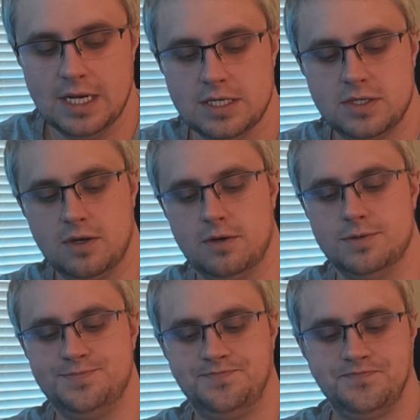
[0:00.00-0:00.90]

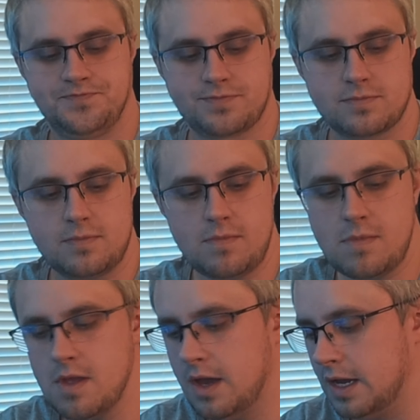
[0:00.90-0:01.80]
So
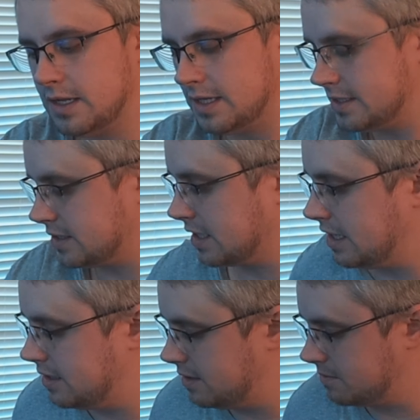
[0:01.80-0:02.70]
let's
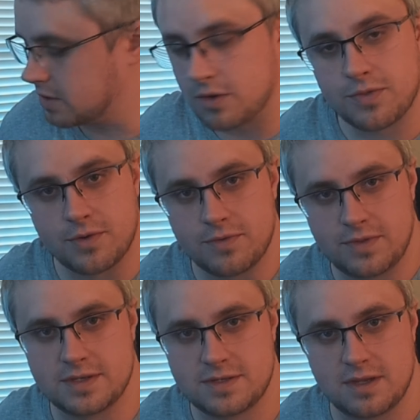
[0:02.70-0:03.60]
kind of go through
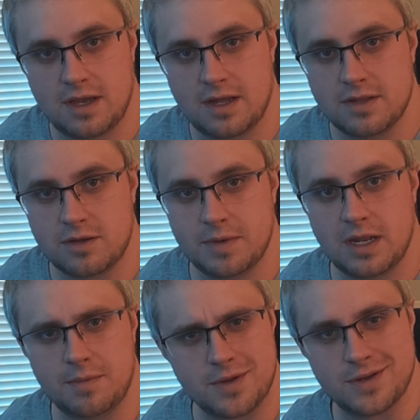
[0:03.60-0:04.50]
this a little bit.
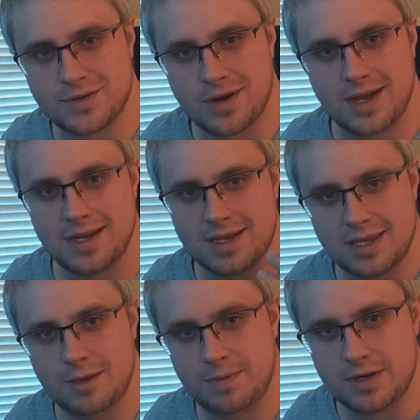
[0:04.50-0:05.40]
I'm going to try to
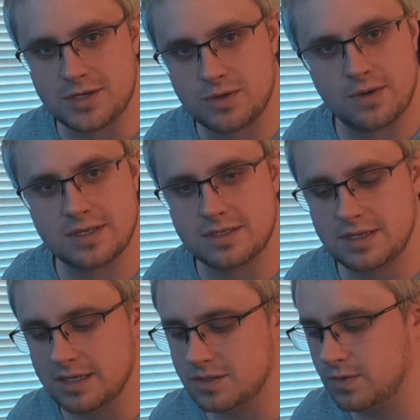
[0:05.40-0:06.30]
keep it as short
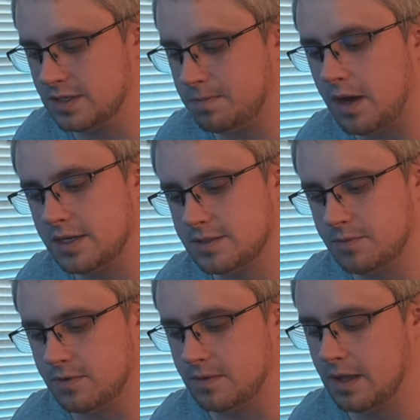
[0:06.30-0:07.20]
and sweet as
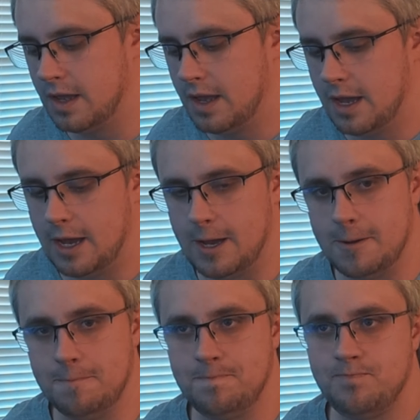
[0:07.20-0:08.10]
possible,
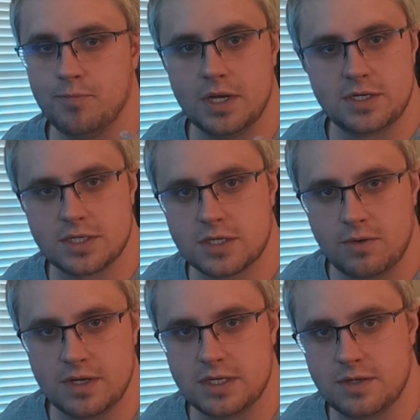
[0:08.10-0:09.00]
but just
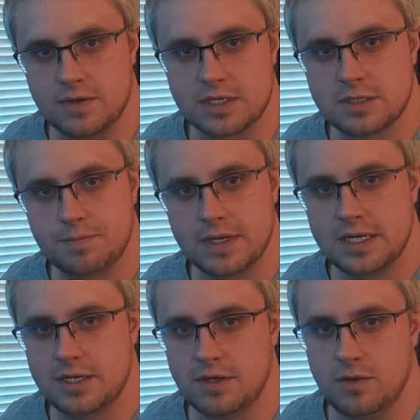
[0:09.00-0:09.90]
going to
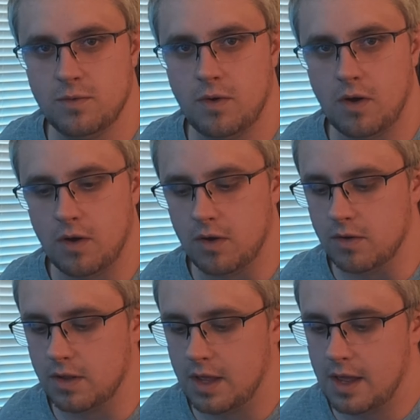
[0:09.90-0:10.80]
explain to you
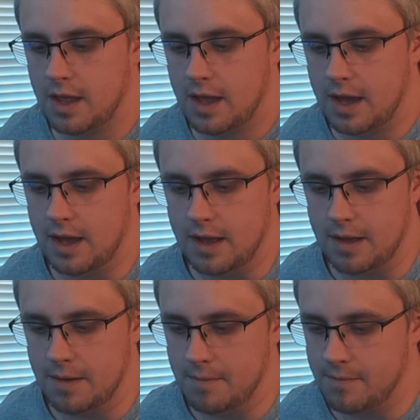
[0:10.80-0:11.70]
all
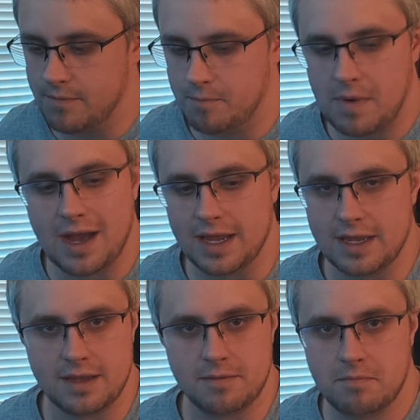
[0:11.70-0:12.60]

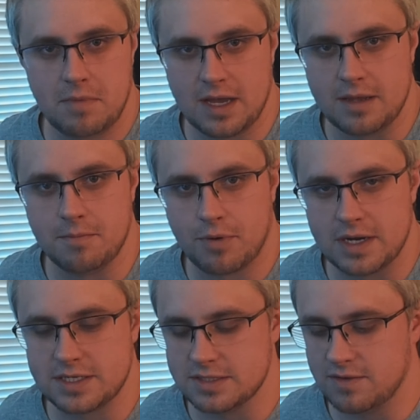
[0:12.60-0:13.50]
my
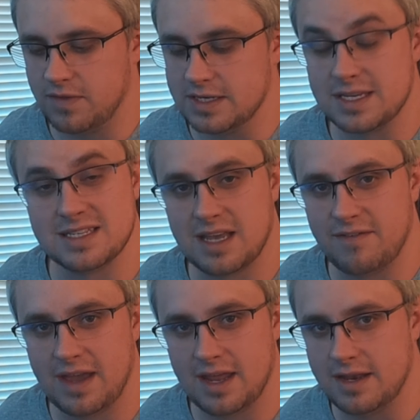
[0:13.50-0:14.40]
impressions of these as I've
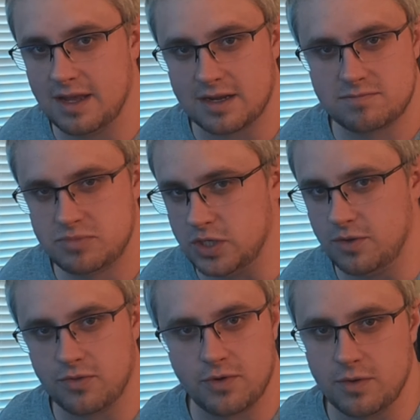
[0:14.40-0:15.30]
had
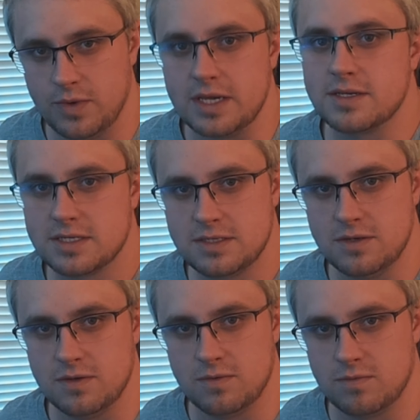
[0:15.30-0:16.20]
2-3 weeks
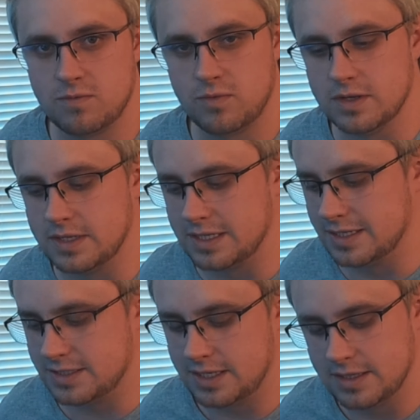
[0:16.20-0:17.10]
to really
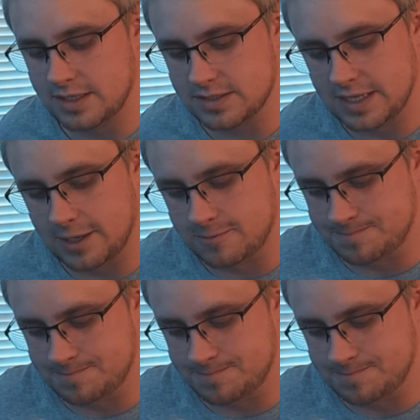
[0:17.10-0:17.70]
listen to these now.